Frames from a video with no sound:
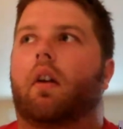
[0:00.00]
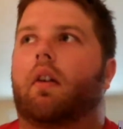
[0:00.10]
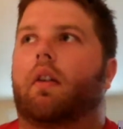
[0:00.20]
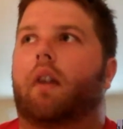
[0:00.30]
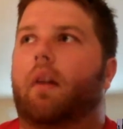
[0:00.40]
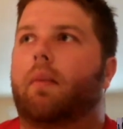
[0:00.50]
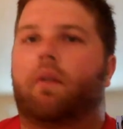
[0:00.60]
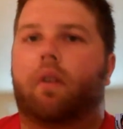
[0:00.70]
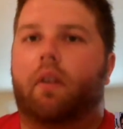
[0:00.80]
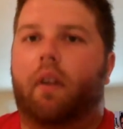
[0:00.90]
because i had been
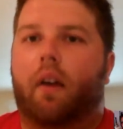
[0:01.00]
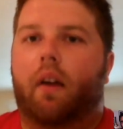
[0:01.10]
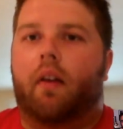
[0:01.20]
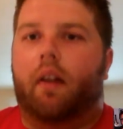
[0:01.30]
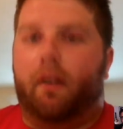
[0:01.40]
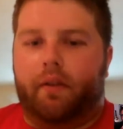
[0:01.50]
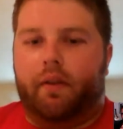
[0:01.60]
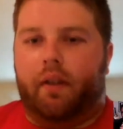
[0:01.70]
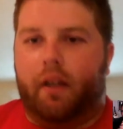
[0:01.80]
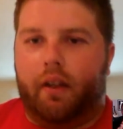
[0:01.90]
freaked out like
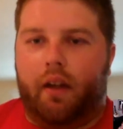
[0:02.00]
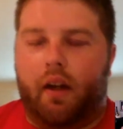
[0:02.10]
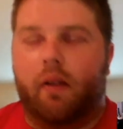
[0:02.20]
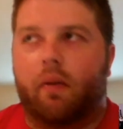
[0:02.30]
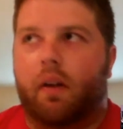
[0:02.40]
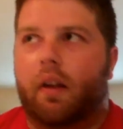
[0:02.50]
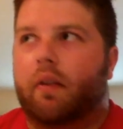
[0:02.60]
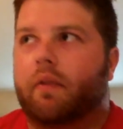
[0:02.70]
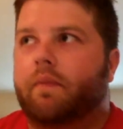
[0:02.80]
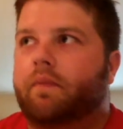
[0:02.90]
i kind of went
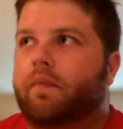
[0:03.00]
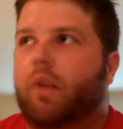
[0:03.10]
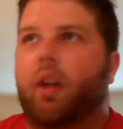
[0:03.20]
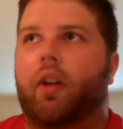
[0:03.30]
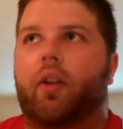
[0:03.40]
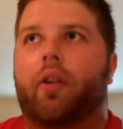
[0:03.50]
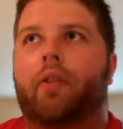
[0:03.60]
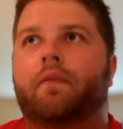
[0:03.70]
and